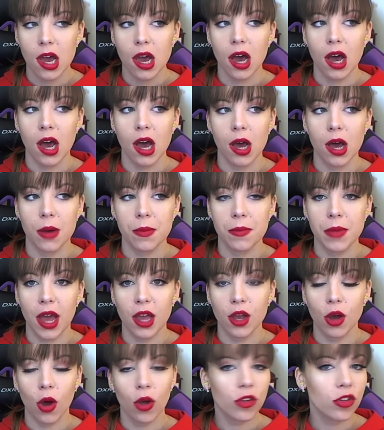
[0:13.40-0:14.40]
Um, I
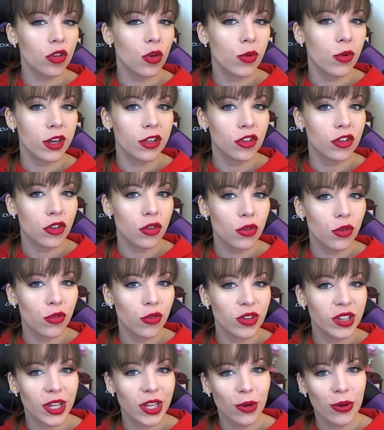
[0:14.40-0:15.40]
also wanted to do a
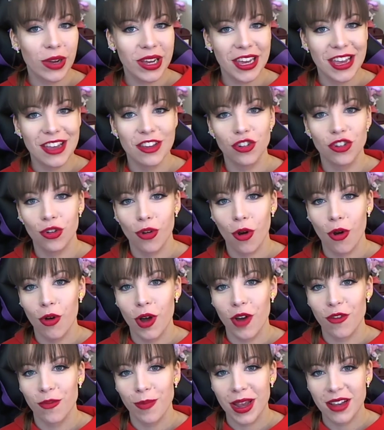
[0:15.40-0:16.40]
really quick intro
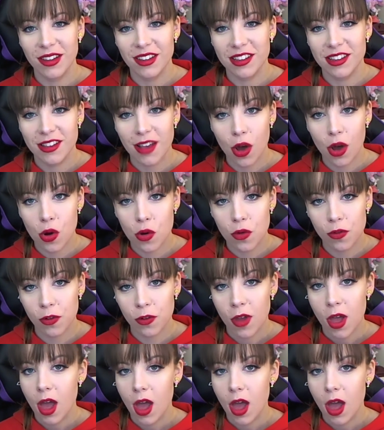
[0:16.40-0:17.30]
of myself.